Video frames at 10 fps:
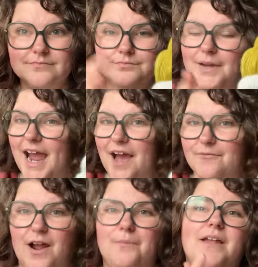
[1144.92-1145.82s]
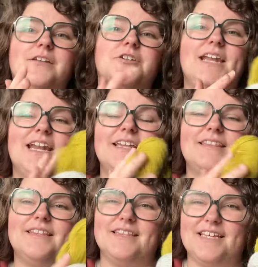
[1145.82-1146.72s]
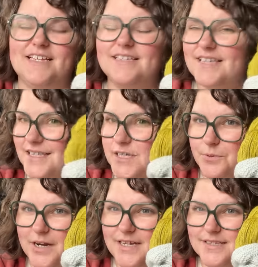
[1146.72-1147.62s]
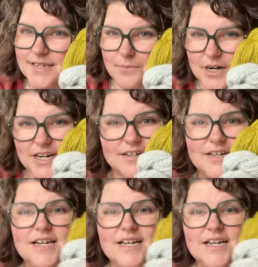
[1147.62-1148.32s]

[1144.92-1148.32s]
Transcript: my half wrap. And knitting these in spring and summer,